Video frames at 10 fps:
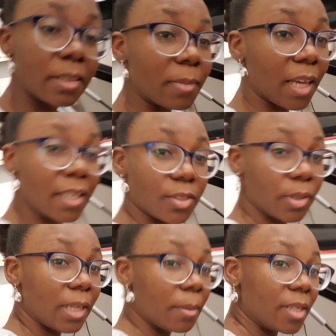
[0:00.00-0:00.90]
like it's
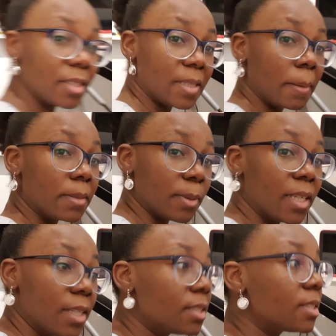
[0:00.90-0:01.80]
not that many steps, but
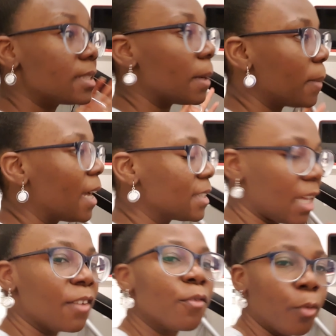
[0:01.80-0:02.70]
each step has
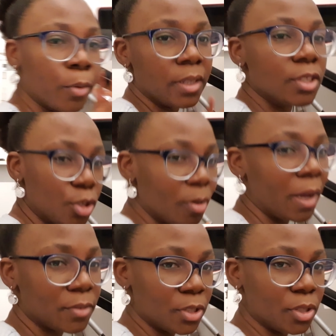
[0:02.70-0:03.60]
like 4 things you
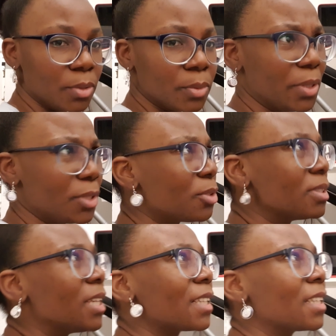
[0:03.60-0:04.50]
have to do. So
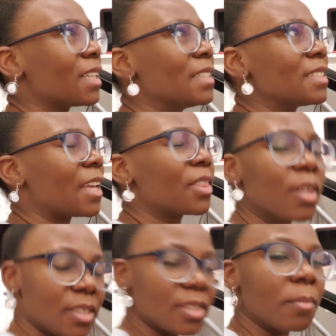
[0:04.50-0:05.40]
technically it's like
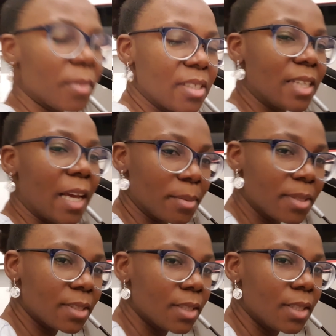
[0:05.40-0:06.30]
30 something
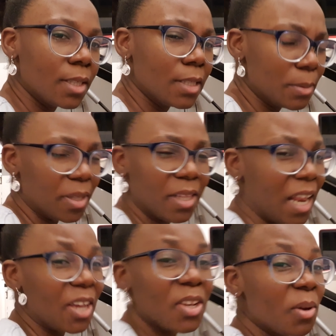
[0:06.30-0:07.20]
steps, but they're
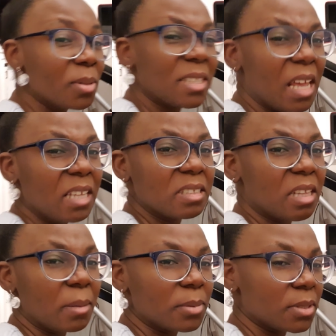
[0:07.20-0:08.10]
like, no, it's 9
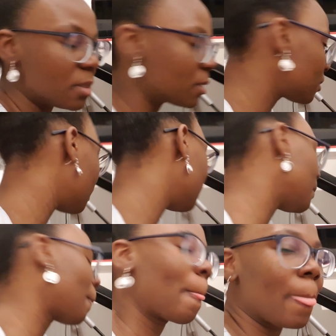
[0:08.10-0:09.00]
steps.
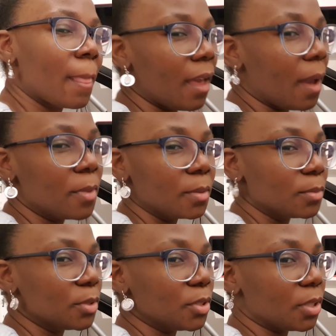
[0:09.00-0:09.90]
I'm in a
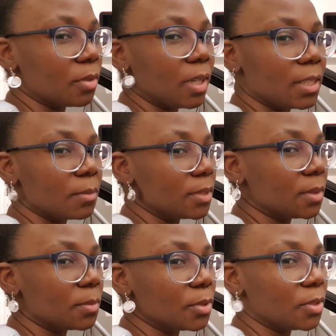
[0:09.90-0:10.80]
mood, yo. I am in a
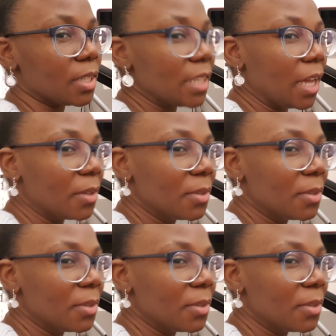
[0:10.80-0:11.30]
mood right now.